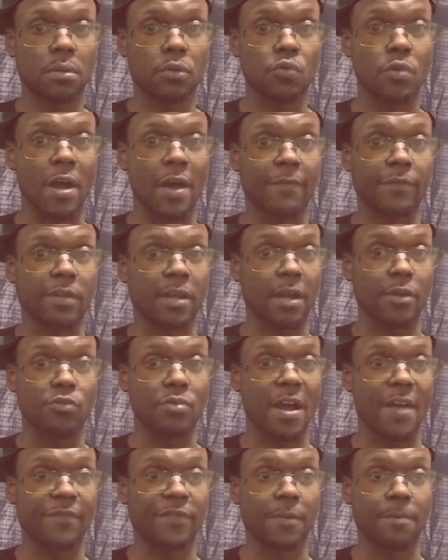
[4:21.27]
You have to,
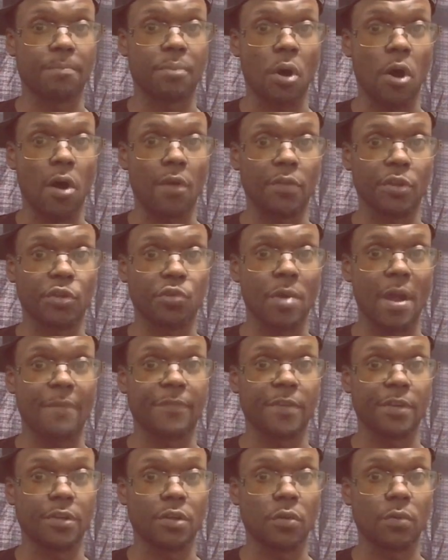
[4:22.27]
you have to bother. You
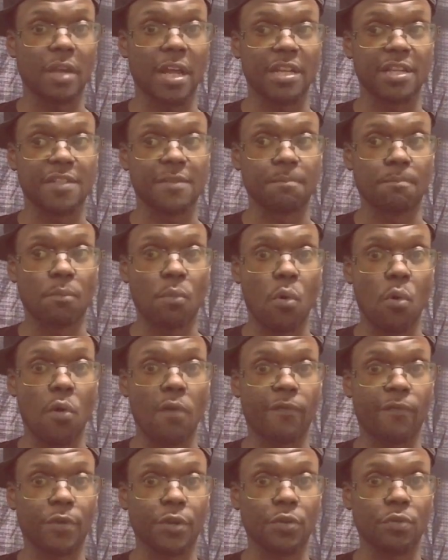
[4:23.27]
have to know that it's
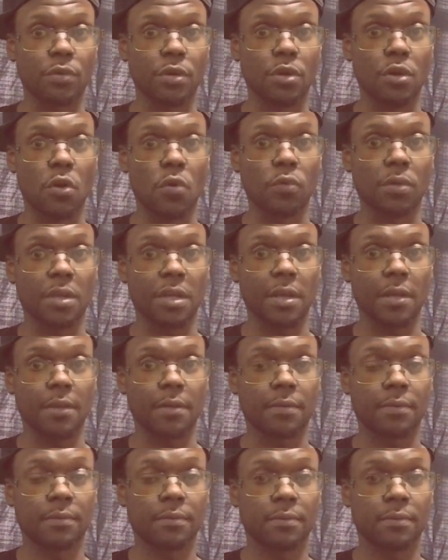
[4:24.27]
more for you to go get.